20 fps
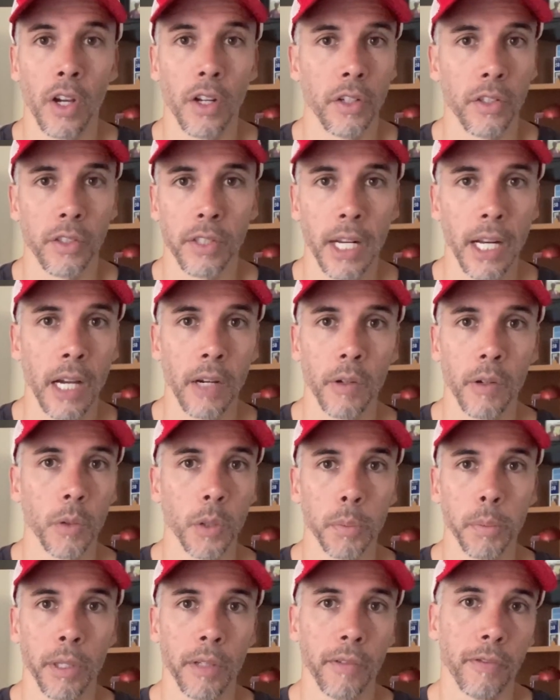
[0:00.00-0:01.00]
understand how he
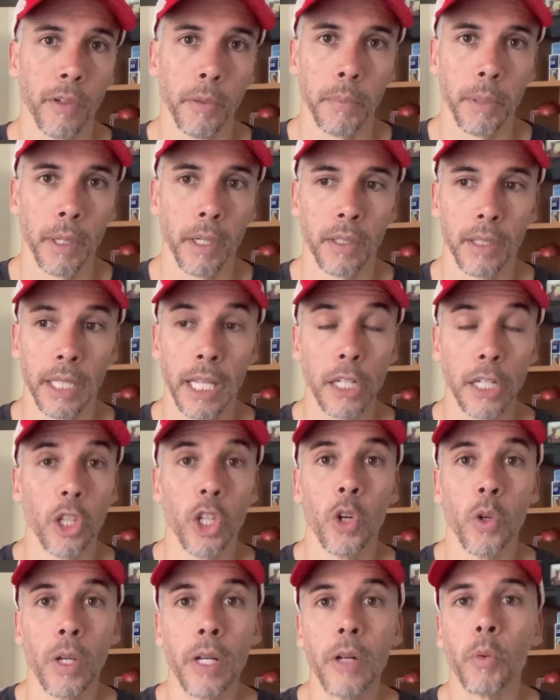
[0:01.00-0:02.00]
was playing football, let
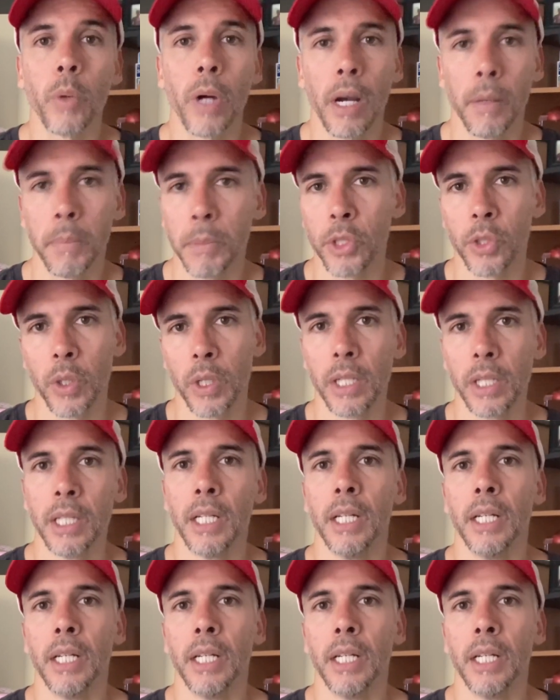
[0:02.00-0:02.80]
alone in Real Madrid.